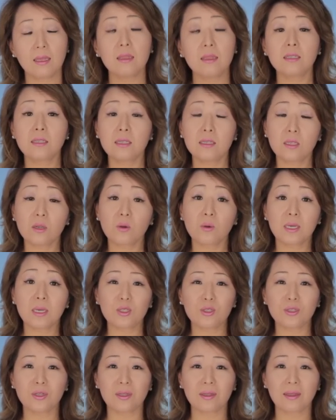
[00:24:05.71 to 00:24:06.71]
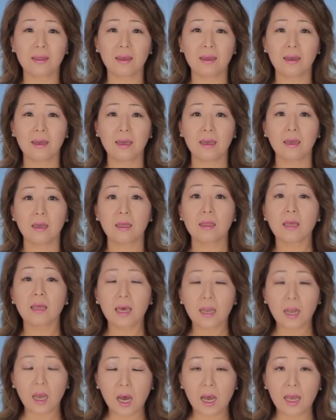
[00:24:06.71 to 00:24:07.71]
This is the question
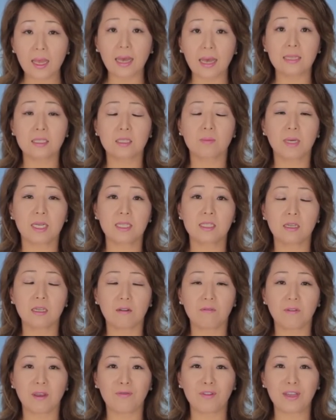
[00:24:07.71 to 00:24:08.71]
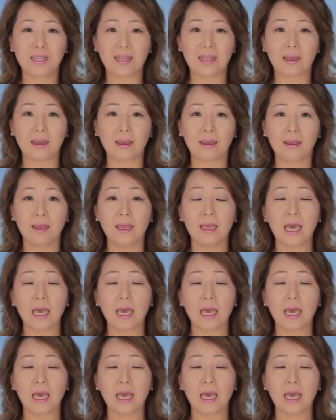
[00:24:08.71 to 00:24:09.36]
that I ask myself every day.